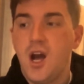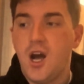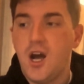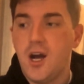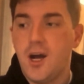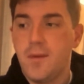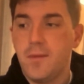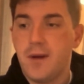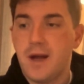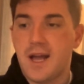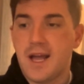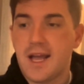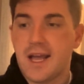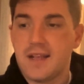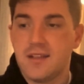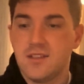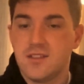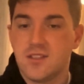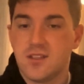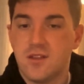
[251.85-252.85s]

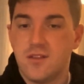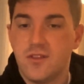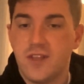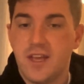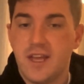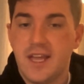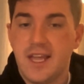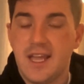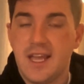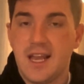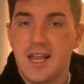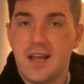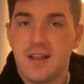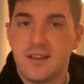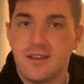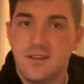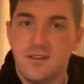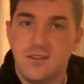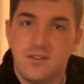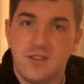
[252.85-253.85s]
and the
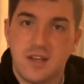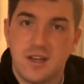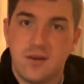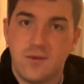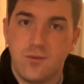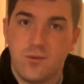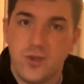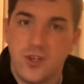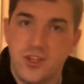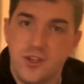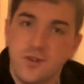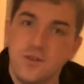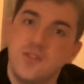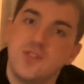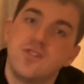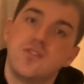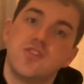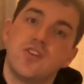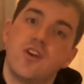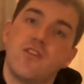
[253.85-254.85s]
airline that we
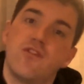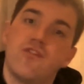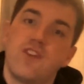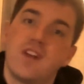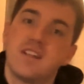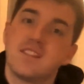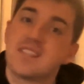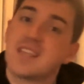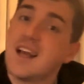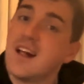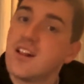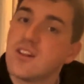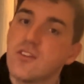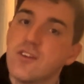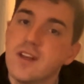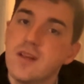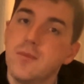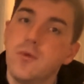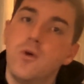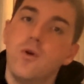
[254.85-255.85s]
use don't fly to
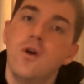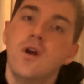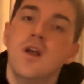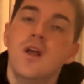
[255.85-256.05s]
Calgary anymore.